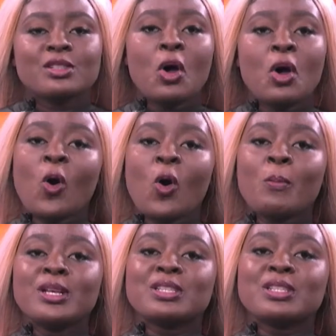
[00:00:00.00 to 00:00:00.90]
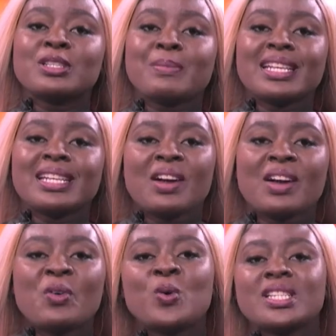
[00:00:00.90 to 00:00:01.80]
obi so to beka say
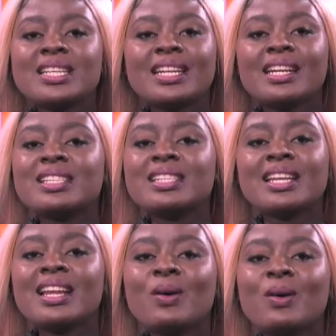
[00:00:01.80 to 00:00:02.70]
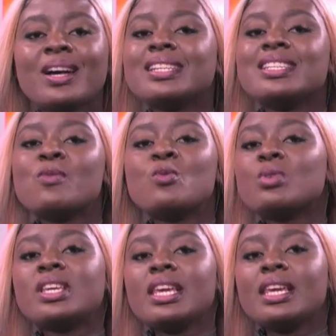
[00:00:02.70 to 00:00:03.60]
oh sika dada nta na o kan de
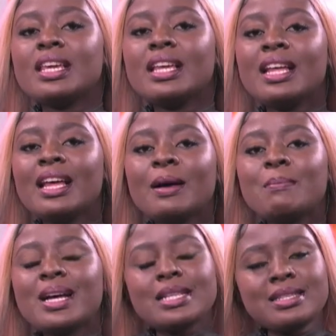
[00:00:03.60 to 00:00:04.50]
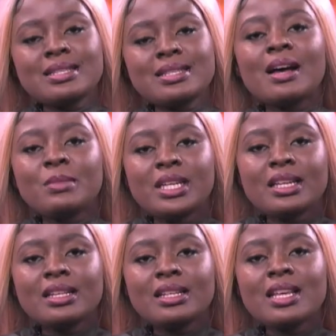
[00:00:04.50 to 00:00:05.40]
working but
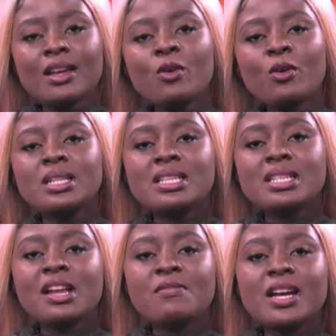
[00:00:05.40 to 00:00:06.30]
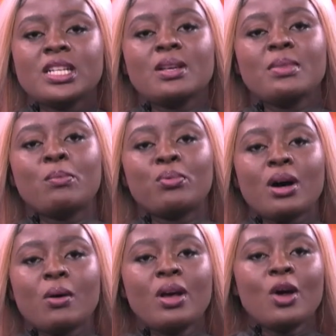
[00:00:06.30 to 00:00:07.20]
say obi ti advice e be boa
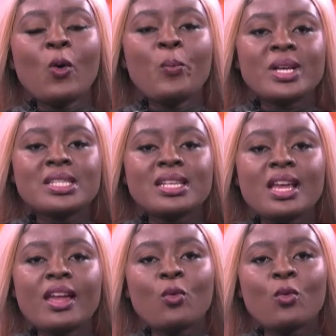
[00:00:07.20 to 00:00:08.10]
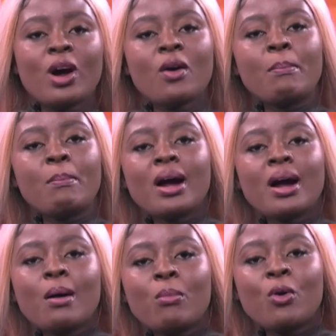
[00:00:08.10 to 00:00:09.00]
o pese wa bra
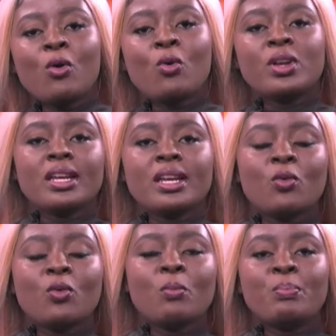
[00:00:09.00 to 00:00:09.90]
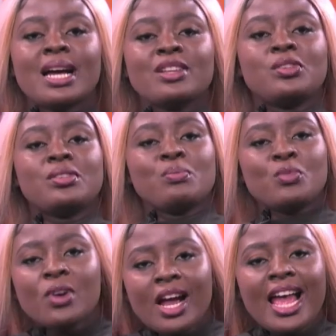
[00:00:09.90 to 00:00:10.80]
bo woni o penachi mu
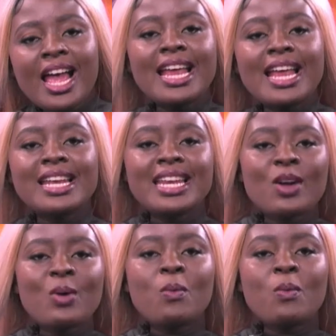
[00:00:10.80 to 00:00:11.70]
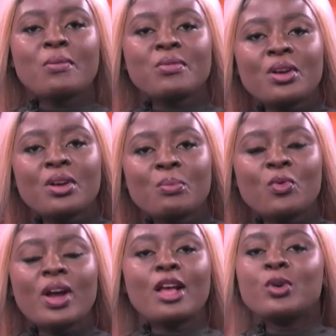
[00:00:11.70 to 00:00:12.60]
ene wa wawie mu
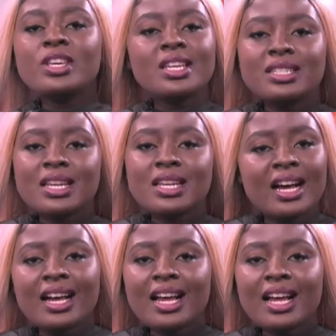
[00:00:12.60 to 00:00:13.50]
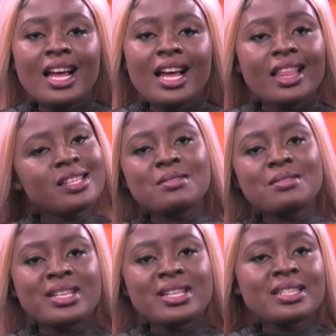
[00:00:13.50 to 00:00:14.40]
ekoye dia. This is the
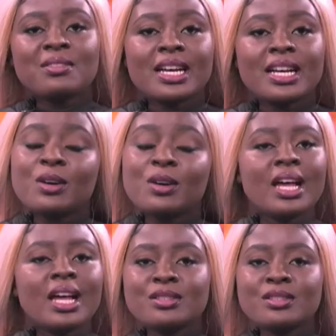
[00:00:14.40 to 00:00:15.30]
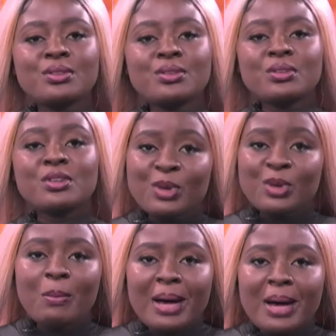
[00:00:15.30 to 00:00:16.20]
best advice, I won't lie to you, because me
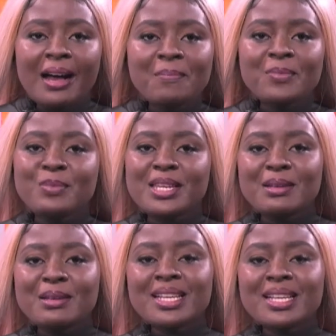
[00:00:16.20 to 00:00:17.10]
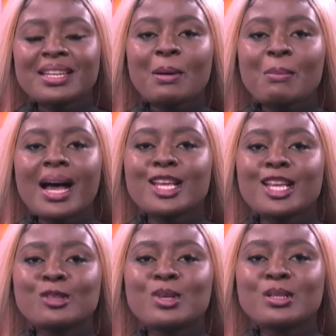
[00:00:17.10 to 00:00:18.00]
oba me name say na ma ye
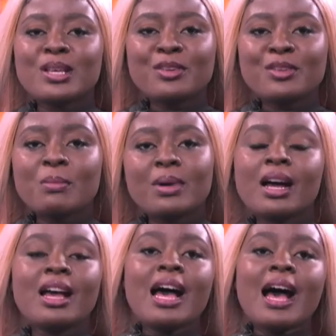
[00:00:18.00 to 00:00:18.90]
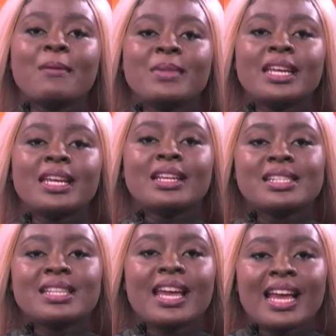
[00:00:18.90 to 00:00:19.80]
ti ti anioma.
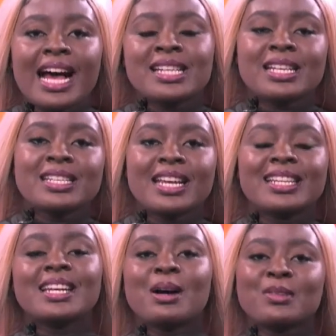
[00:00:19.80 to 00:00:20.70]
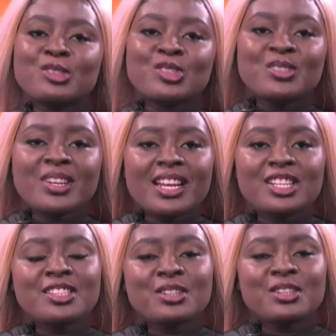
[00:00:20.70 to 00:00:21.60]
As I said, that about with street
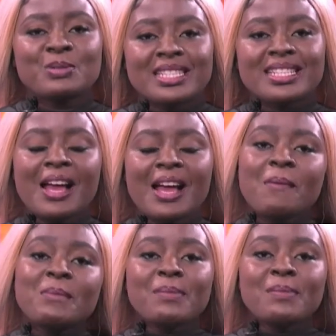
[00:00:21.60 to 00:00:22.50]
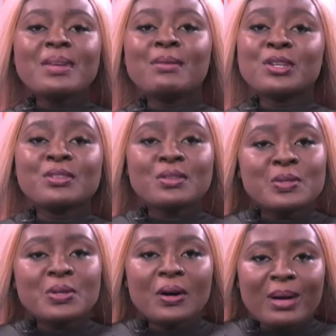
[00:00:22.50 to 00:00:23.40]
credentials, but maybe I'm not gonna
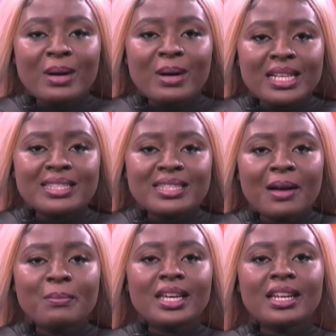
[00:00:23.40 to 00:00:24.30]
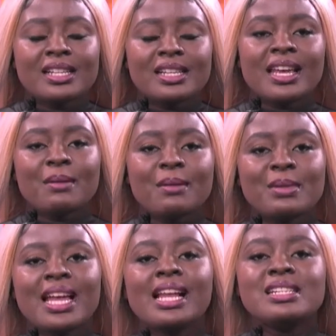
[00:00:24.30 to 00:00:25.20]
talk, but me nya
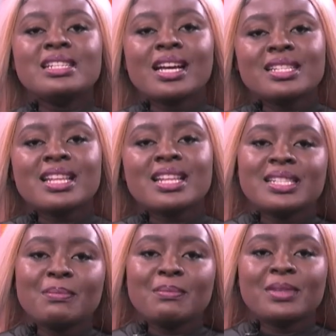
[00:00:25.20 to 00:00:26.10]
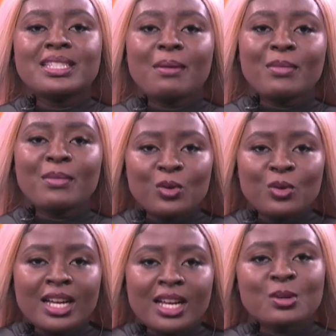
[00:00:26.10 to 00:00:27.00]
least chance na say me dia me no
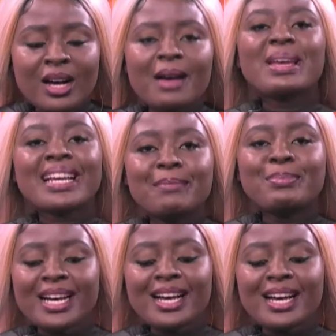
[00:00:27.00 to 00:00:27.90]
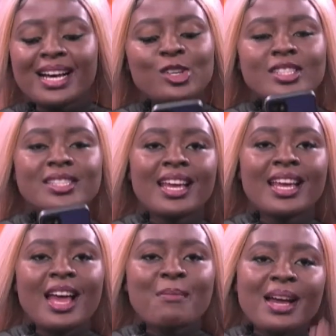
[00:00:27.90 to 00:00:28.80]
nya to kwa me kapa, because
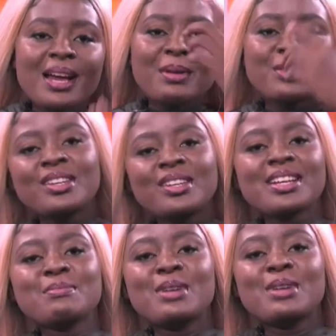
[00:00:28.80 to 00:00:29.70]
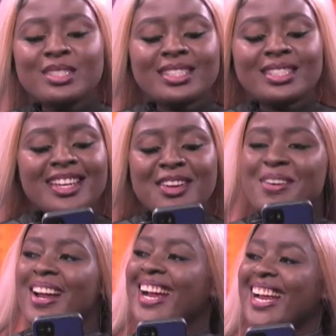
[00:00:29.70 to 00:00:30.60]
me na me to journey ma
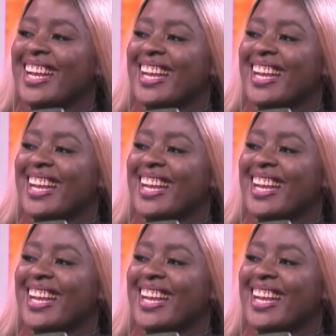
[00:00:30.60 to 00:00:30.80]
odi